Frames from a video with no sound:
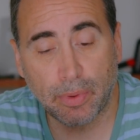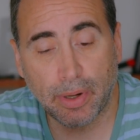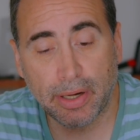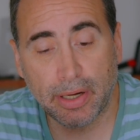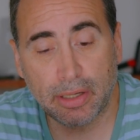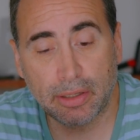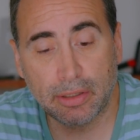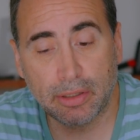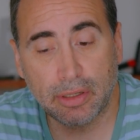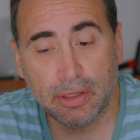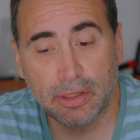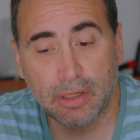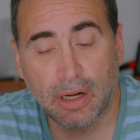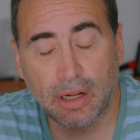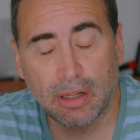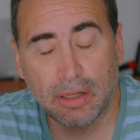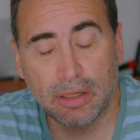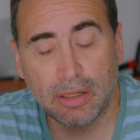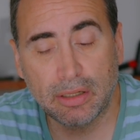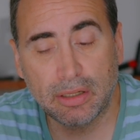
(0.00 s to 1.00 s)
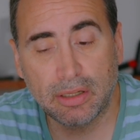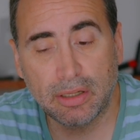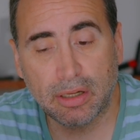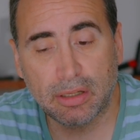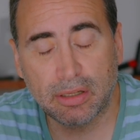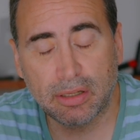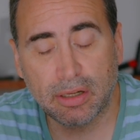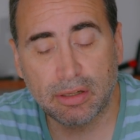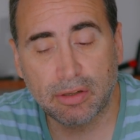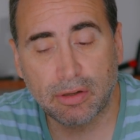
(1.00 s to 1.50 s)
writing good, clean
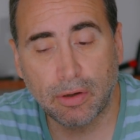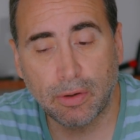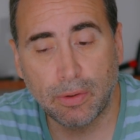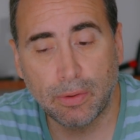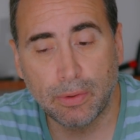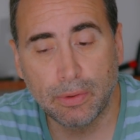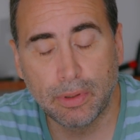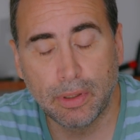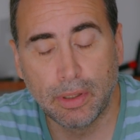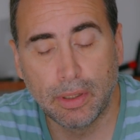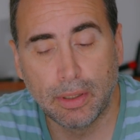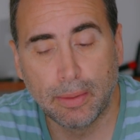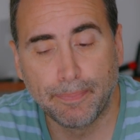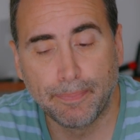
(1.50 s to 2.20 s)
CSS code